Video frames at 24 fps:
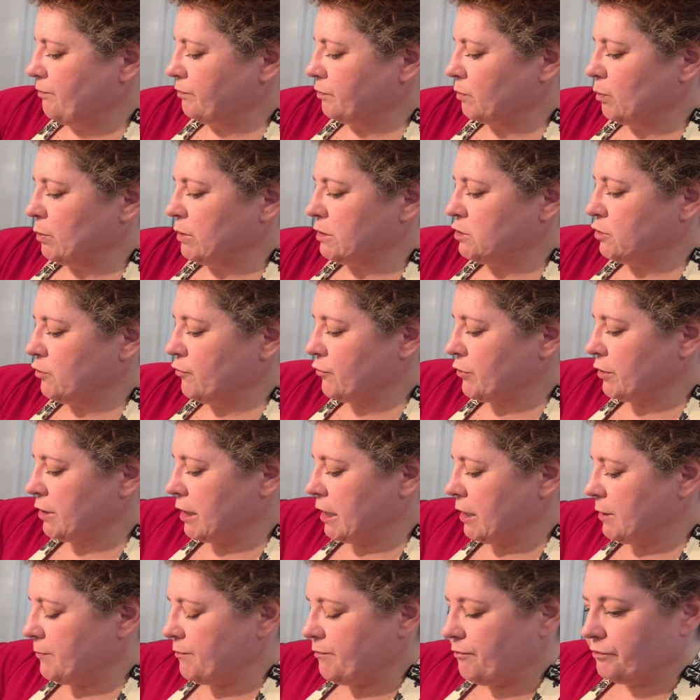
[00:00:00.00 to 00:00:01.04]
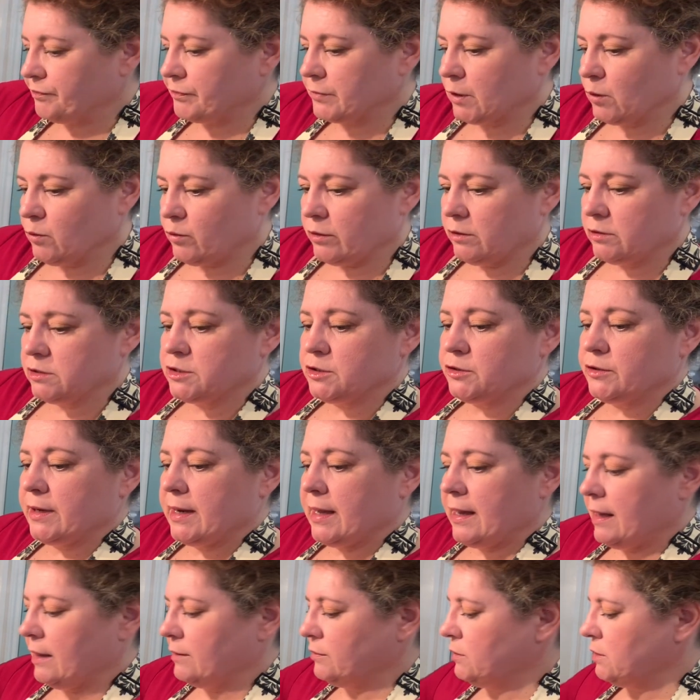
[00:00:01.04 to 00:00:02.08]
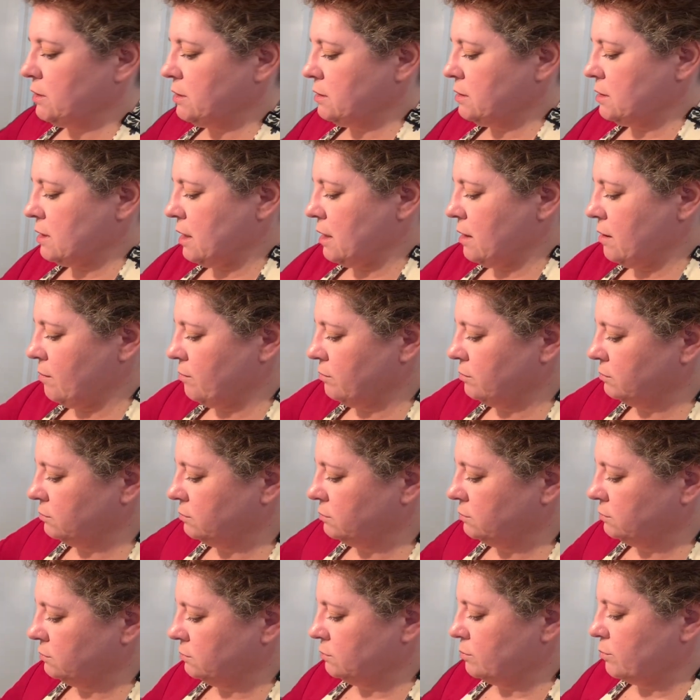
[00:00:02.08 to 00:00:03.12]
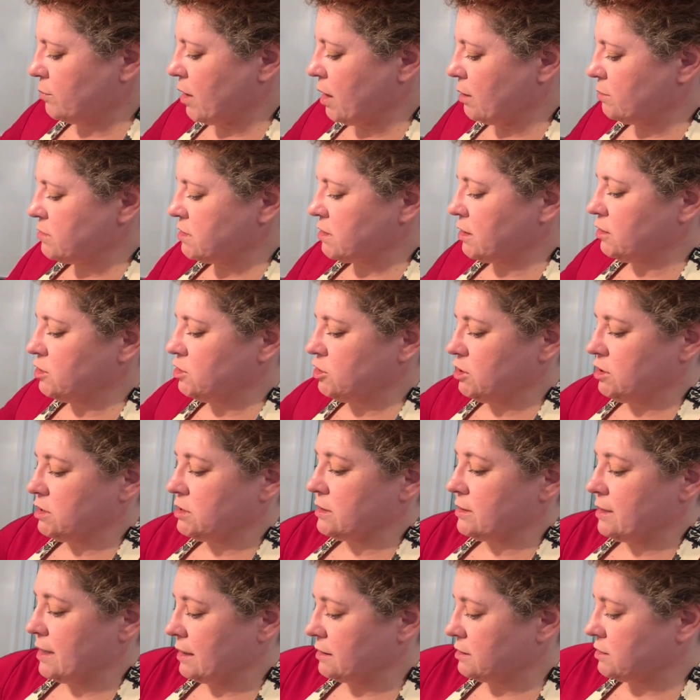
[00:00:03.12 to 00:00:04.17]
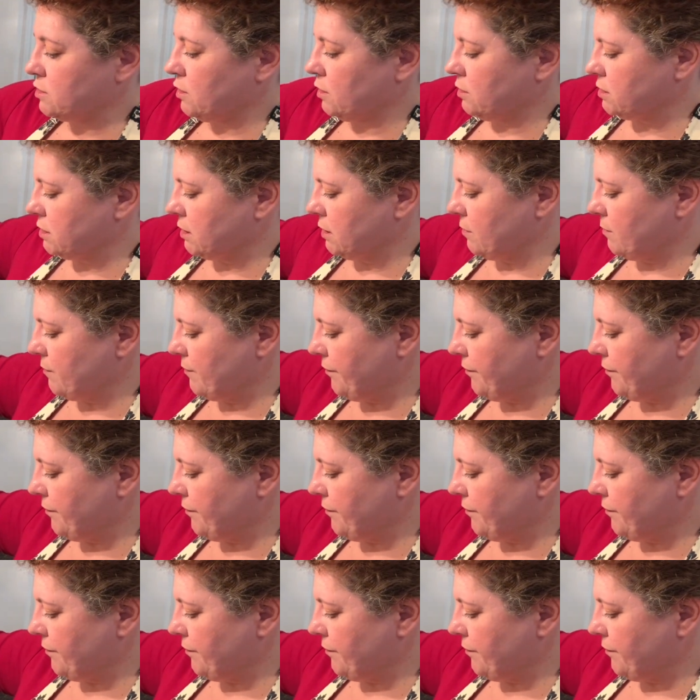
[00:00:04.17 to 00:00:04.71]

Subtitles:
But don't forget, we're also going to add the Parmesan cheese, and that's salty.